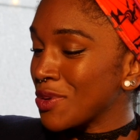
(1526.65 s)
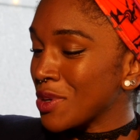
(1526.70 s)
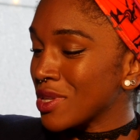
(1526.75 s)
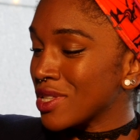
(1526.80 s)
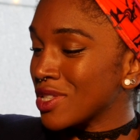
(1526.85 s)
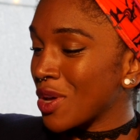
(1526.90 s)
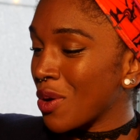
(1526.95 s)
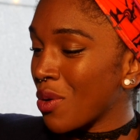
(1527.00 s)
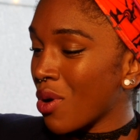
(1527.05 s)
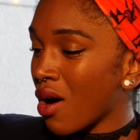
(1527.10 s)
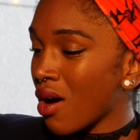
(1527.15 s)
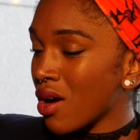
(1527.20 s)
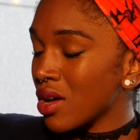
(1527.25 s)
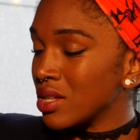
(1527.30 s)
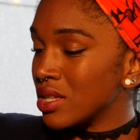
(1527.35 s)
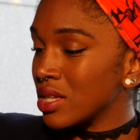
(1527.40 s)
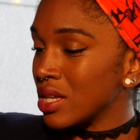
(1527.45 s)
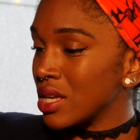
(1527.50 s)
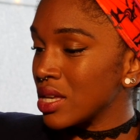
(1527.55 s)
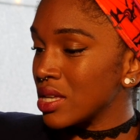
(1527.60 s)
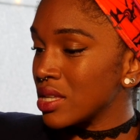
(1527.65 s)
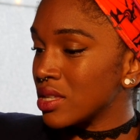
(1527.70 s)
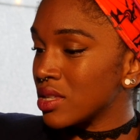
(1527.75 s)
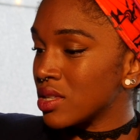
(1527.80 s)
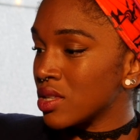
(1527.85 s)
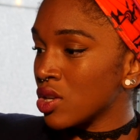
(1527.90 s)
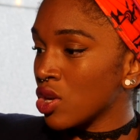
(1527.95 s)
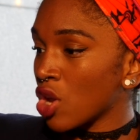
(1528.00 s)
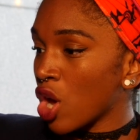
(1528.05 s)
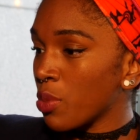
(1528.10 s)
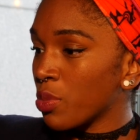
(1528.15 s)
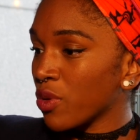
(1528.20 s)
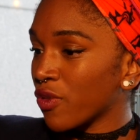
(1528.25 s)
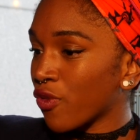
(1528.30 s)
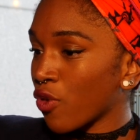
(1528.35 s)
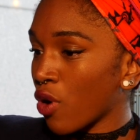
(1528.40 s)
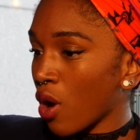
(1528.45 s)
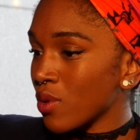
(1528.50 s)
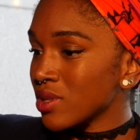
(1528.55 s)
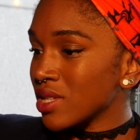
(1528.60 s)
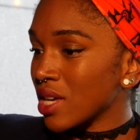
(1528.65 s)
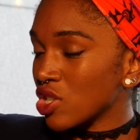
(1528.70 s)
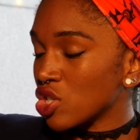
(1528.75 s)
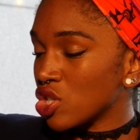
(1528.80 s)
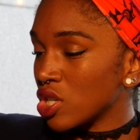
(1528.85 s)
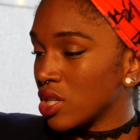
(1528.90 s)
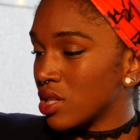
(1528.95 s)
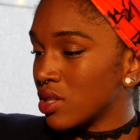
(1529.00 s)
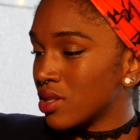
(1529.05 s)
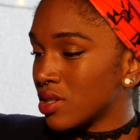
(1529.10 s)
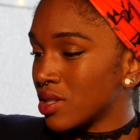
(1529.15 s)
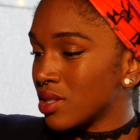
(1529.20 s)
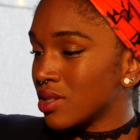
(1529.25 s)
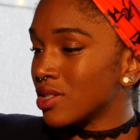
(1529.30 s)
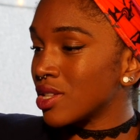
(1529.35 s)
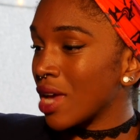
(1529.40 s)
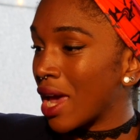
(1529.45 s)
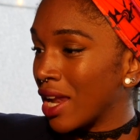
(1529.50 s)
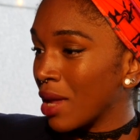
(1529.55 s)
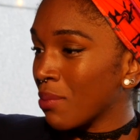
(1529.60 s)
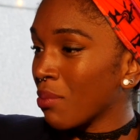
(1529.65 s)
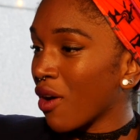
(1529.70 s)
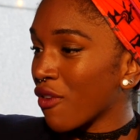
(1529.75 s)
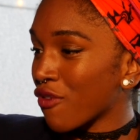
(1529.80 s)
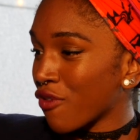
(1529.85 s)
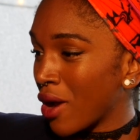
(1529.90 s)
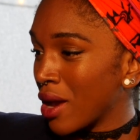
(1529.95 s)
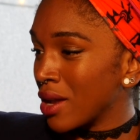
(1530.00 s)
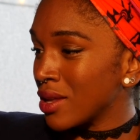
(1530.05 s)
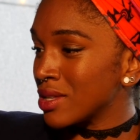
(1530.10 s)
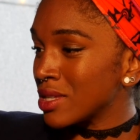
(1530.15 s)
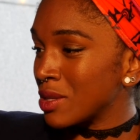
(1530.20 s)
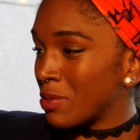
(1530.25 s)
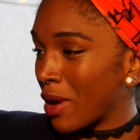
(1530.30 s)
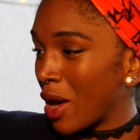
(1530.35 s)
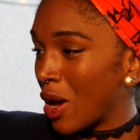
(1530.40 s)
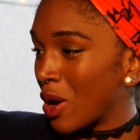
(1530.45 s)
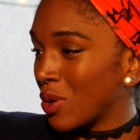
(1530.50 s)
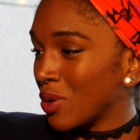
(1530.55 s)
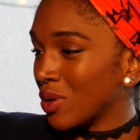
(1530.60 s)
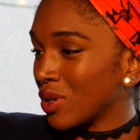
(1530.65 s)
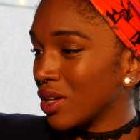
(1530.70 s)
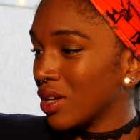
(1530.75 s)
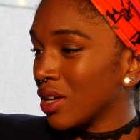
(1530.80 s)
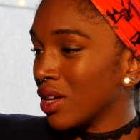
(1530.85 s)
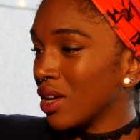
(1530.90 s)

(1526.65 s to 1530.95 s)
what's so odd is the night before I was actually telling my friend about